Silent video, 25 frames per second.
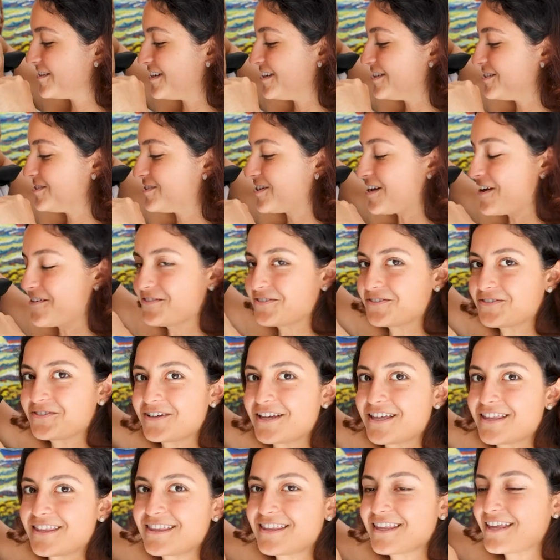what I travel
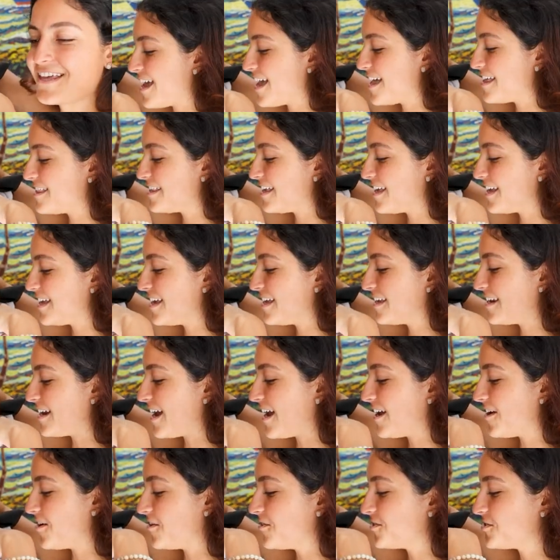with. And then
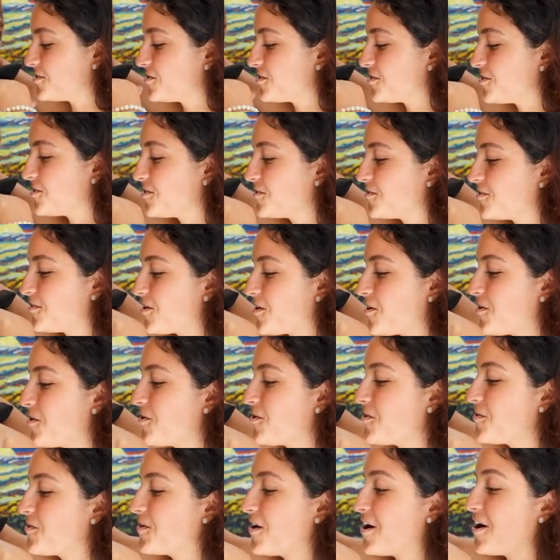I also,
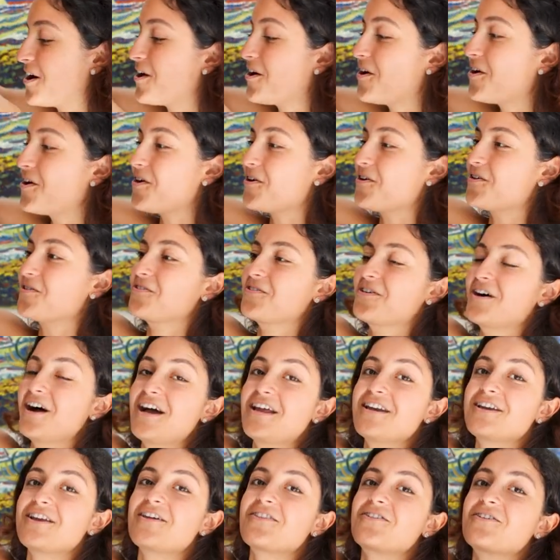oh,
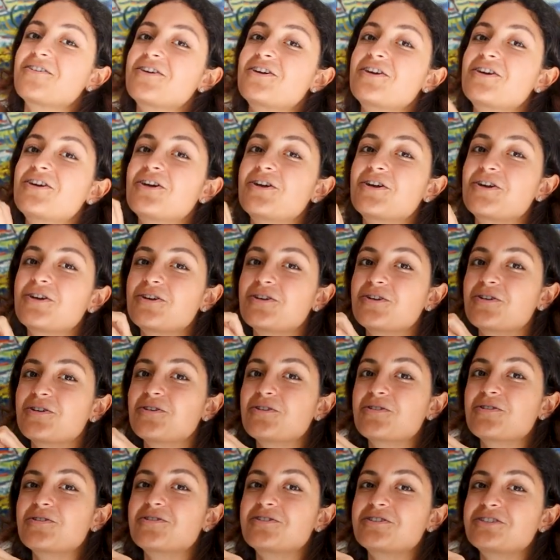another
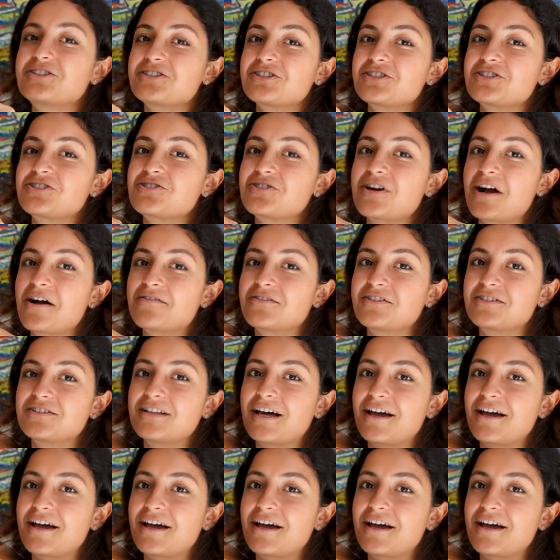huge travel